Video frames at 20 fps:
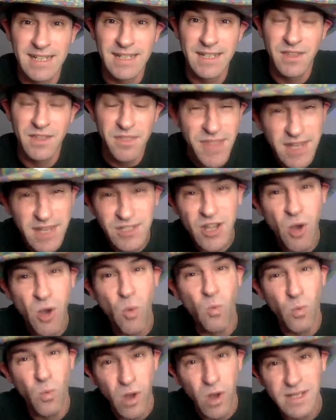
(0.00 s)
how
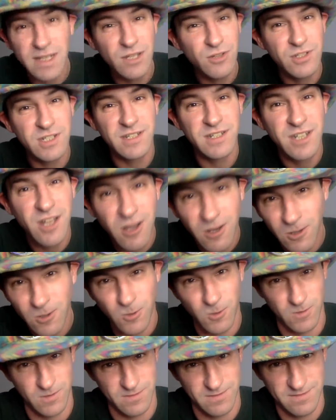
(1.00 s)
they don't want you
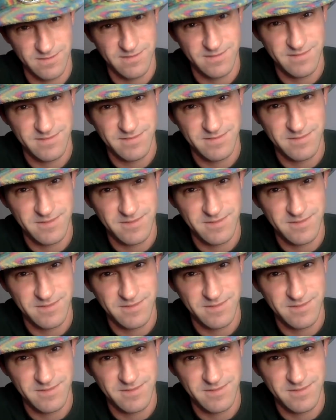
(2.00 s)
to know.